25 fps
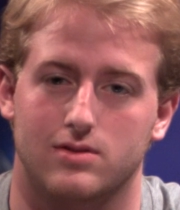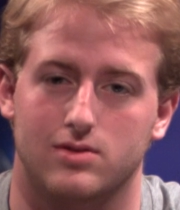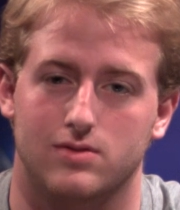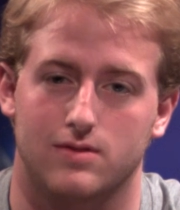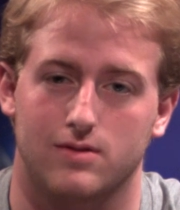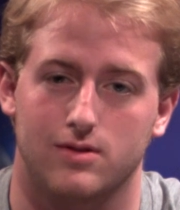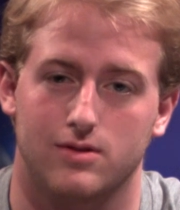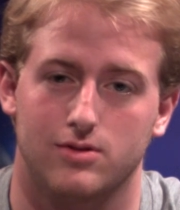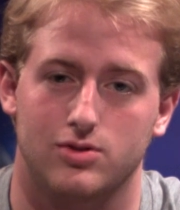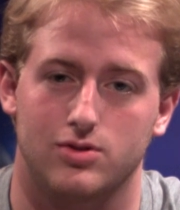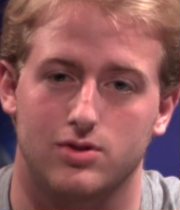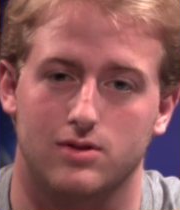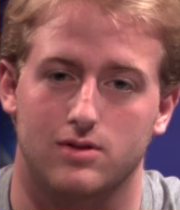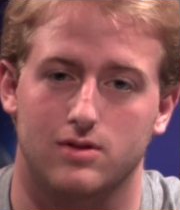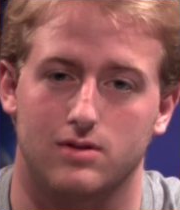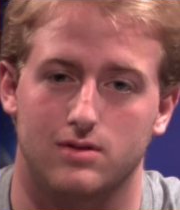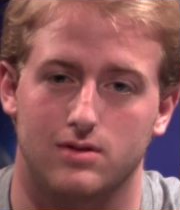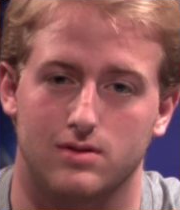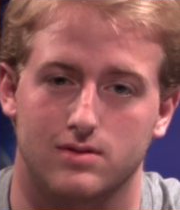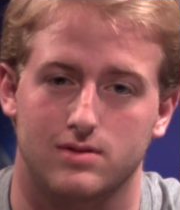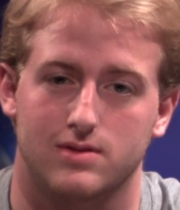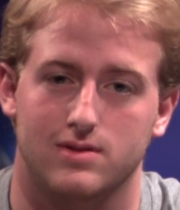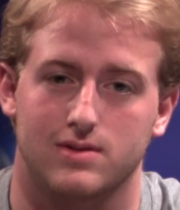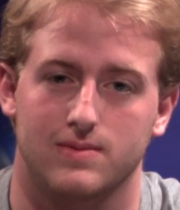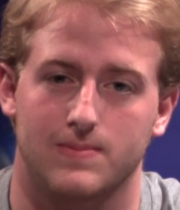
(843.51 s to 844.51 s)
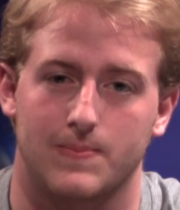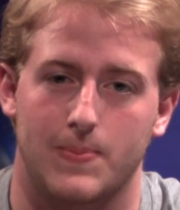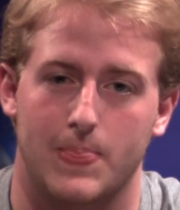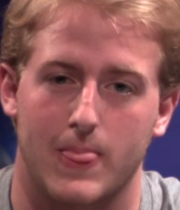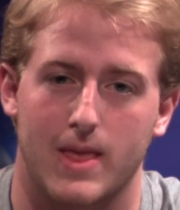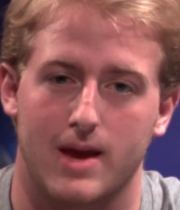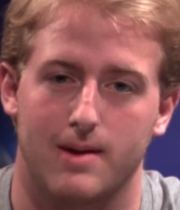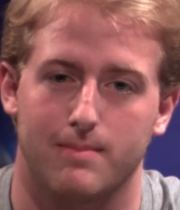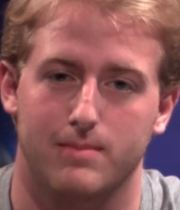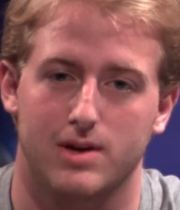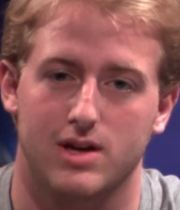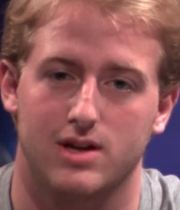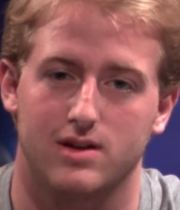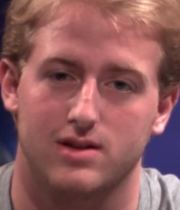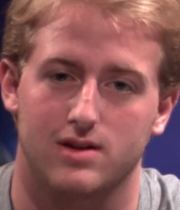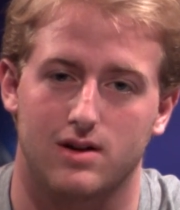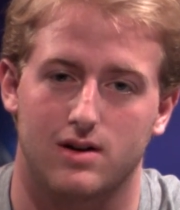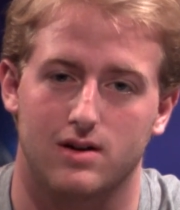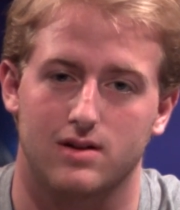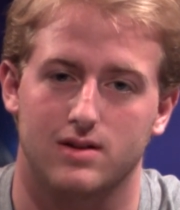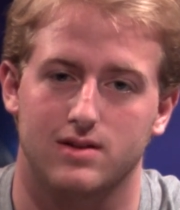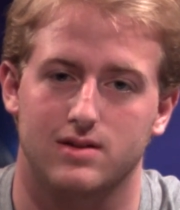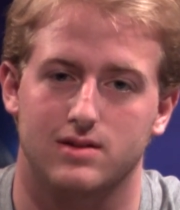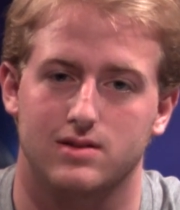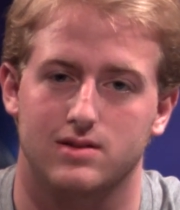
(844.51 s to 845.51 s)
crucial goals. Mia
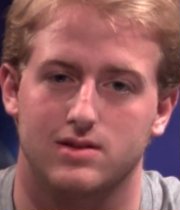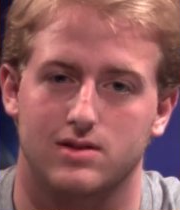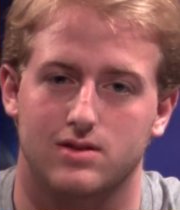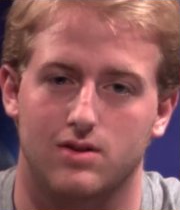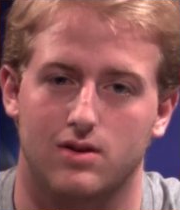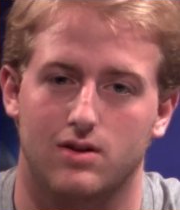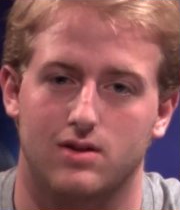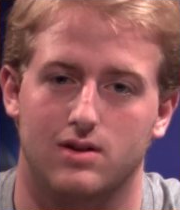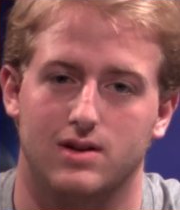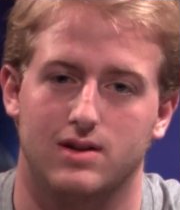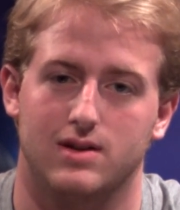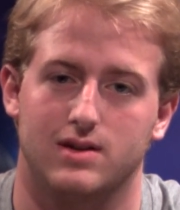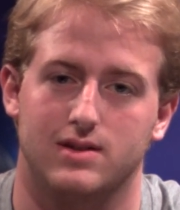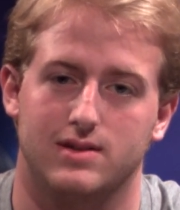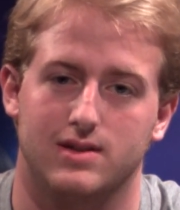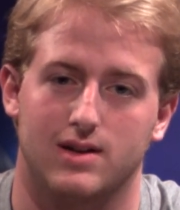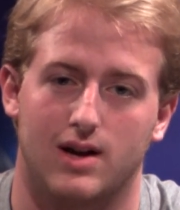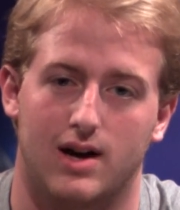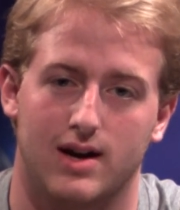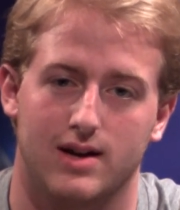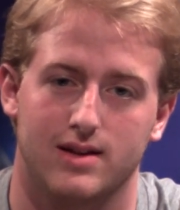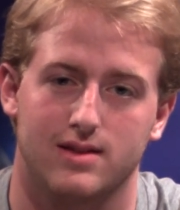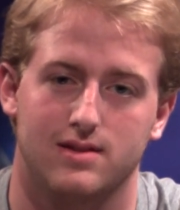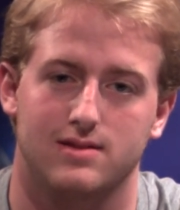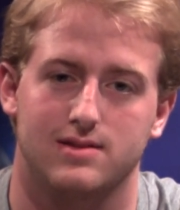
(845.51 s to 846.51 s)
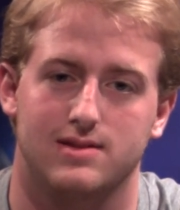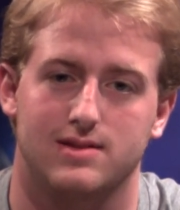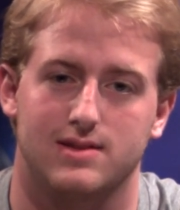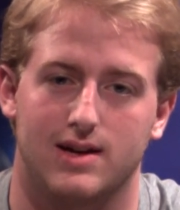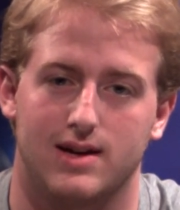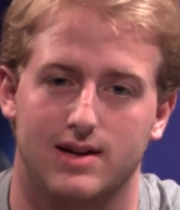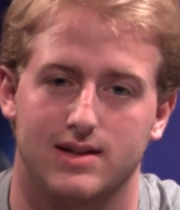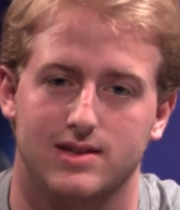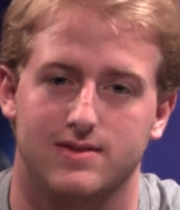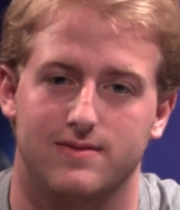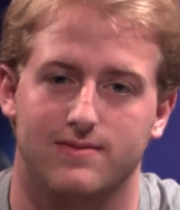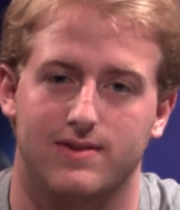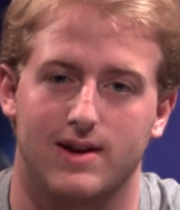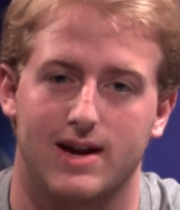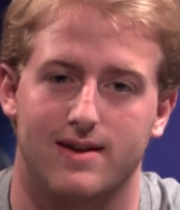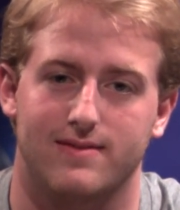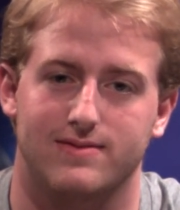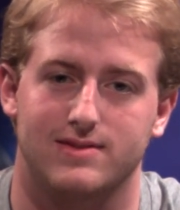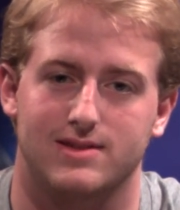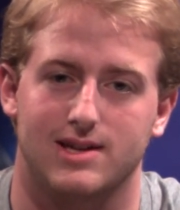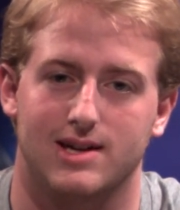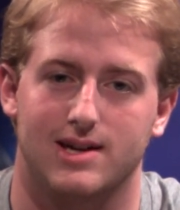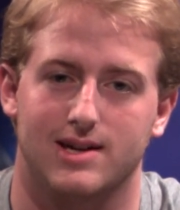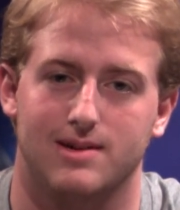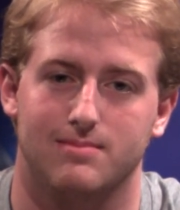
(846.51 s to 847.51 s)
Darden scored on either sides of
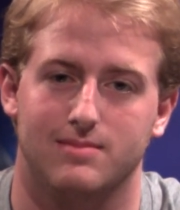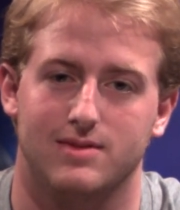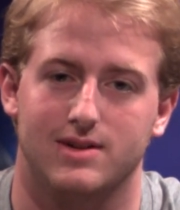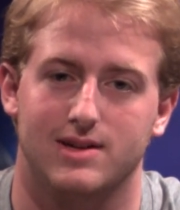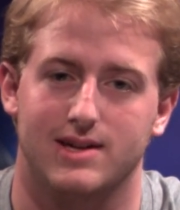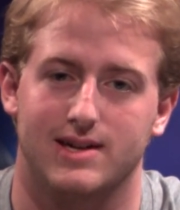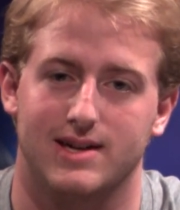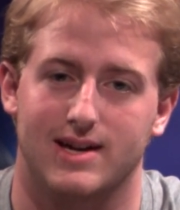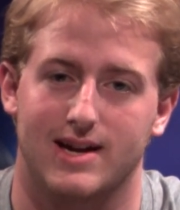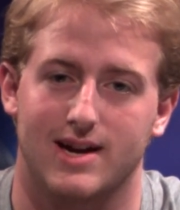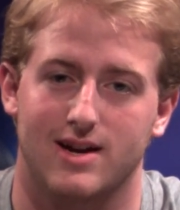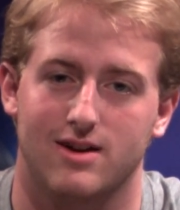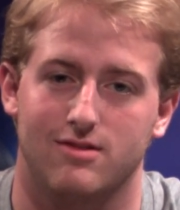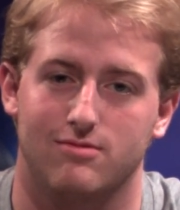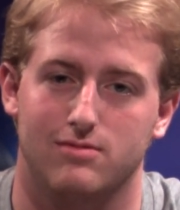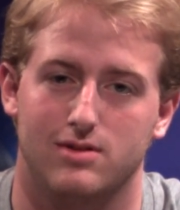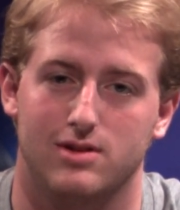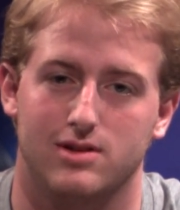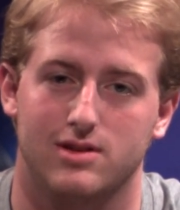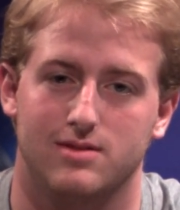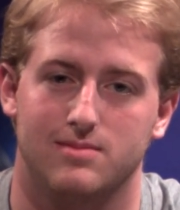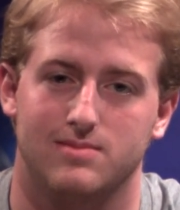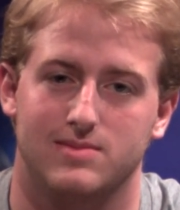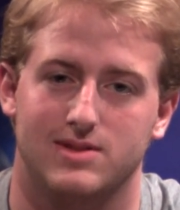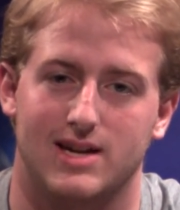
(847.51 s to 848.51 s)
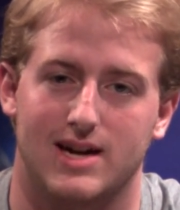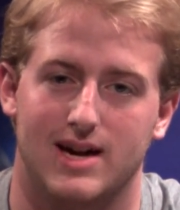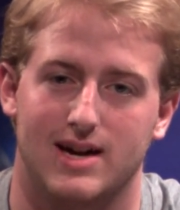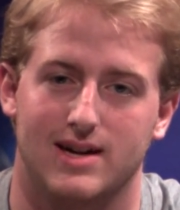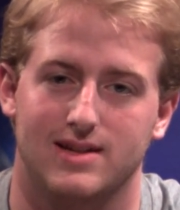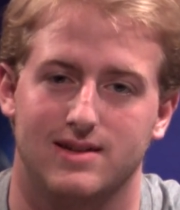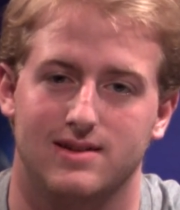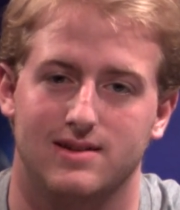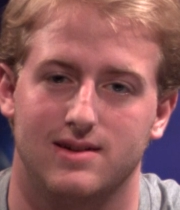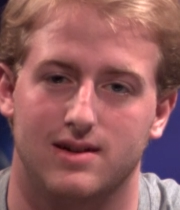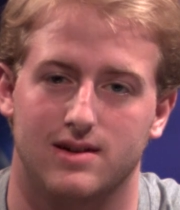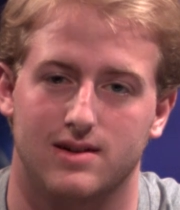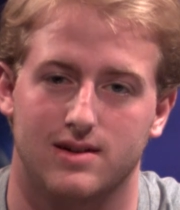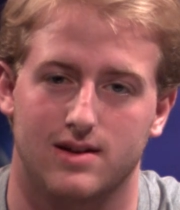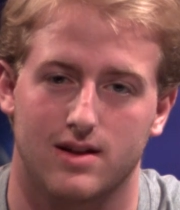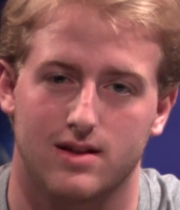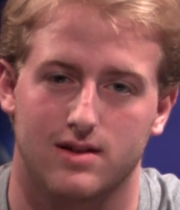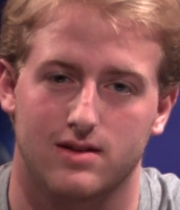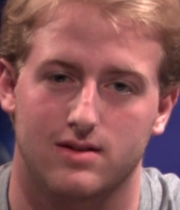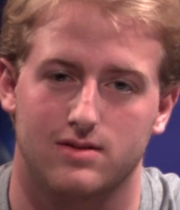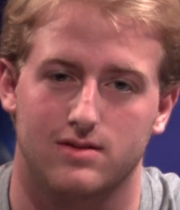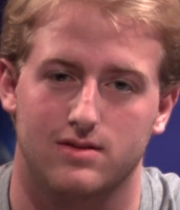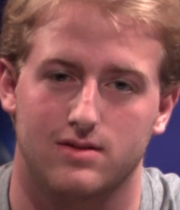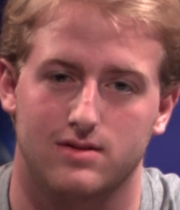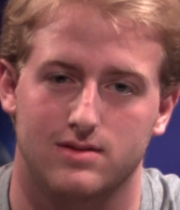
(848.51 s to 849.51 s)
halftime, and Anna Williams added
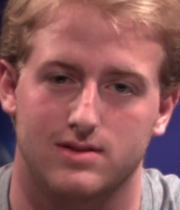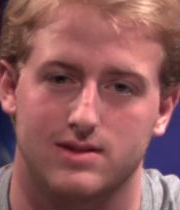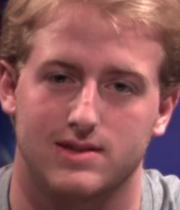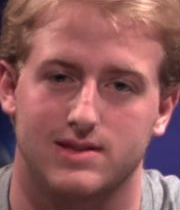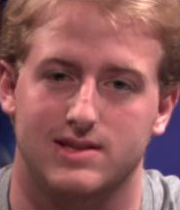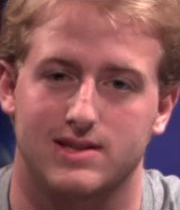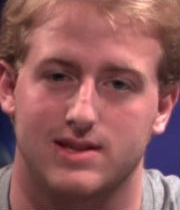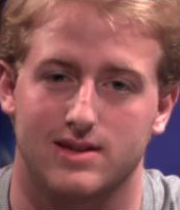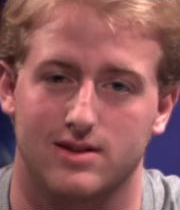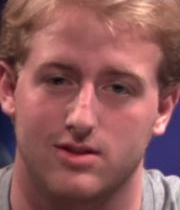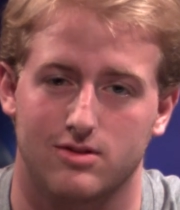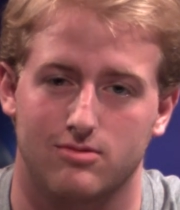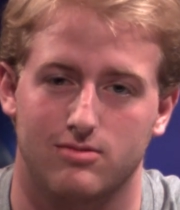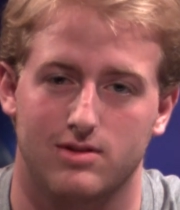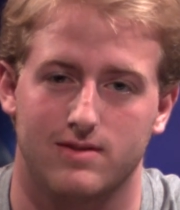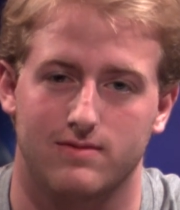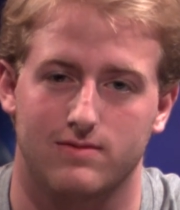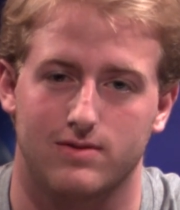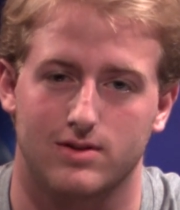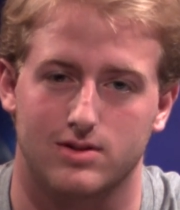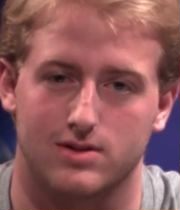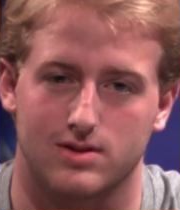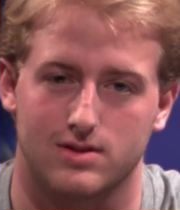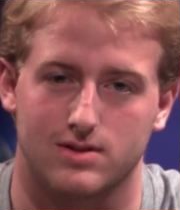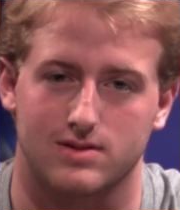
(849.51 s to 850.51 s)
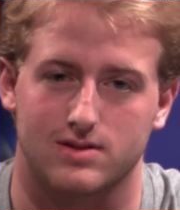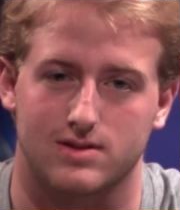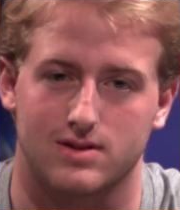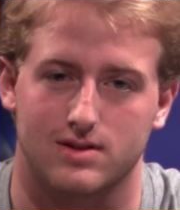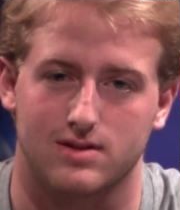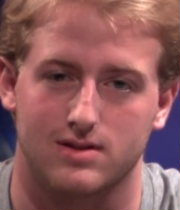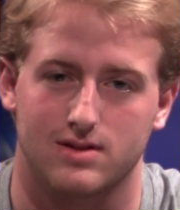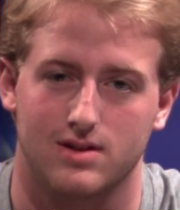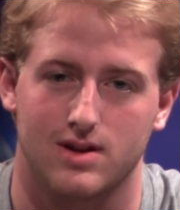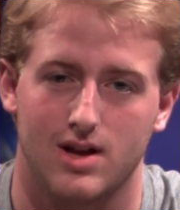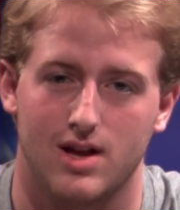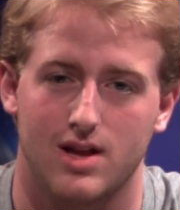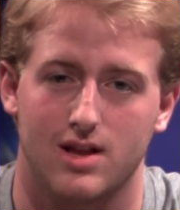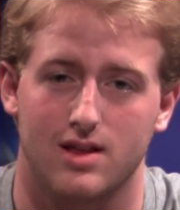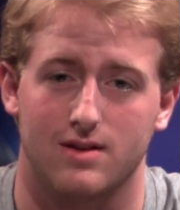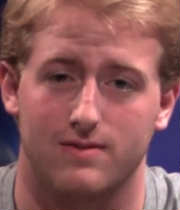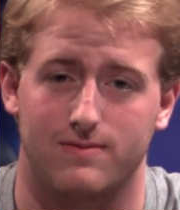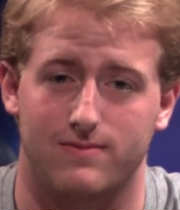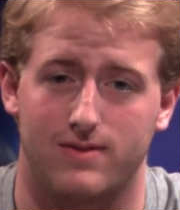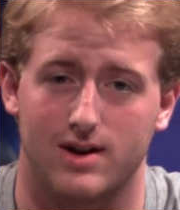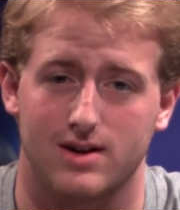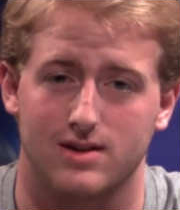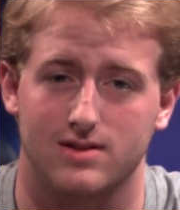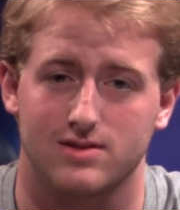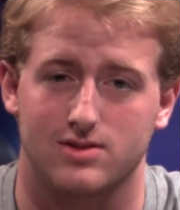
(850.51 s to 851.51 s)
another goal to seal the win for Tulsa. The
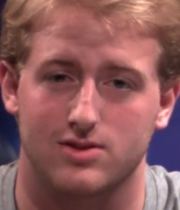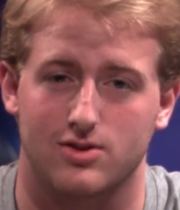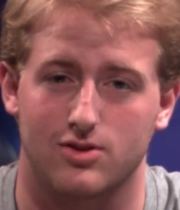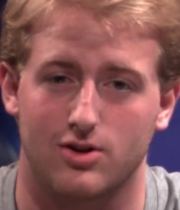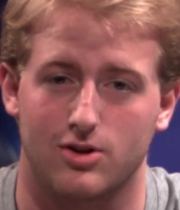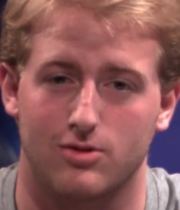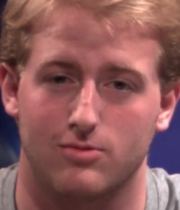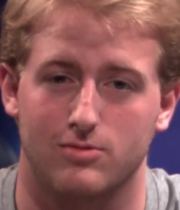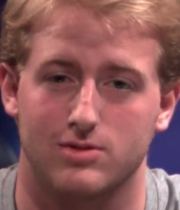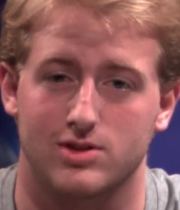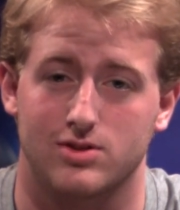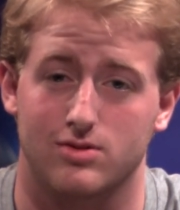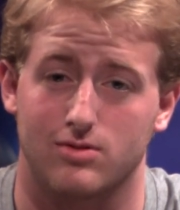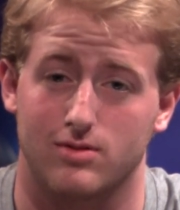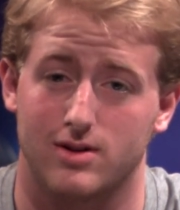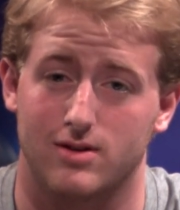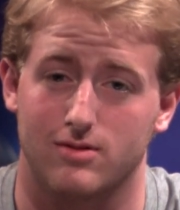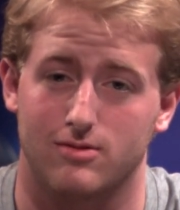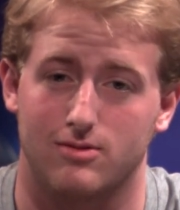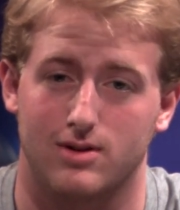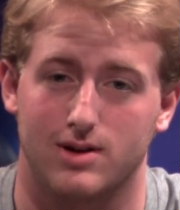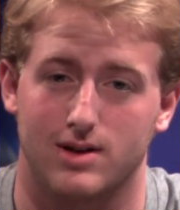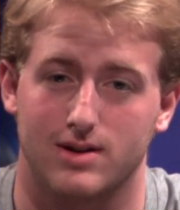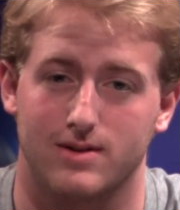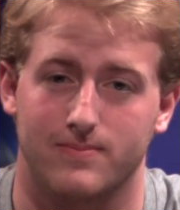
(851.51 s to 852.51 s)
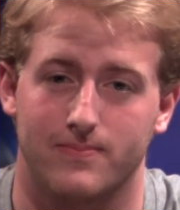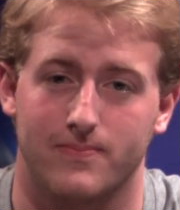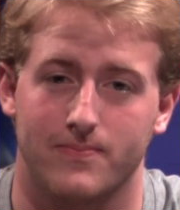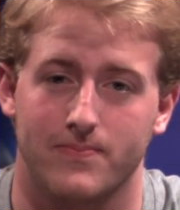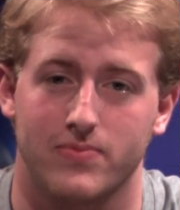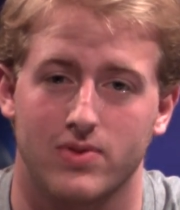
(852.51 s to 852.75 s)
final score was 3-1.